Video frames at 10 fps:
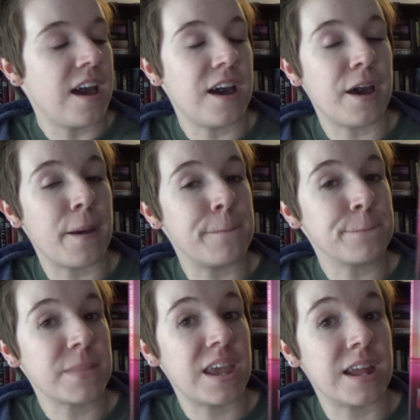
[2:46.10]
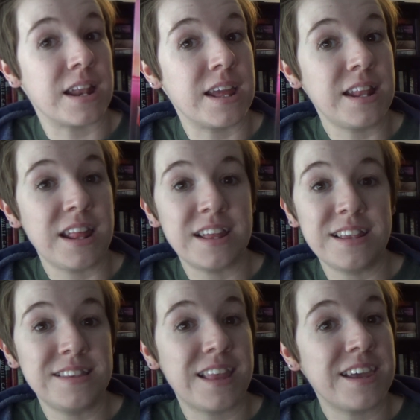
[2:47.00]
and it
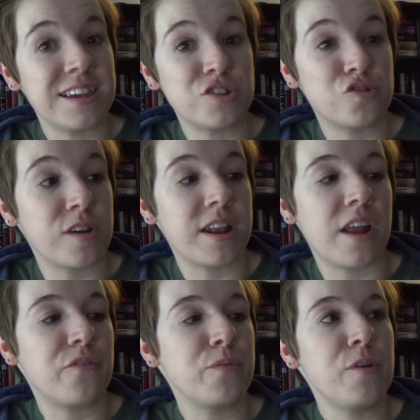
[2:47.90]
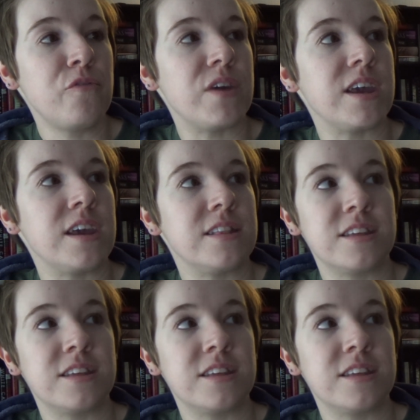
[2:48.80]
is like straight out of a movie.